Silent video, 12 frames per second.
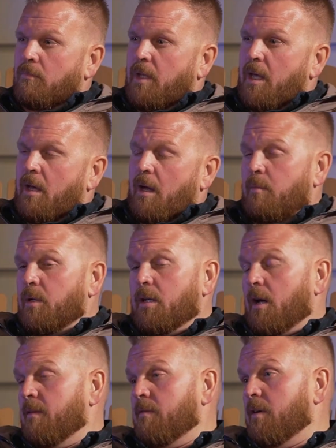yeah, I mean,
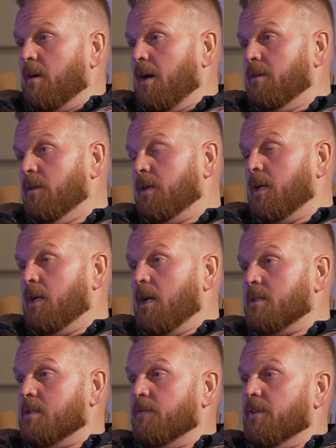I look at it
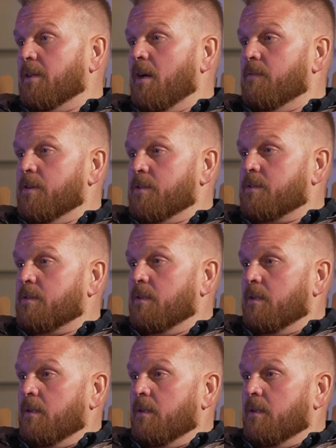as different levers.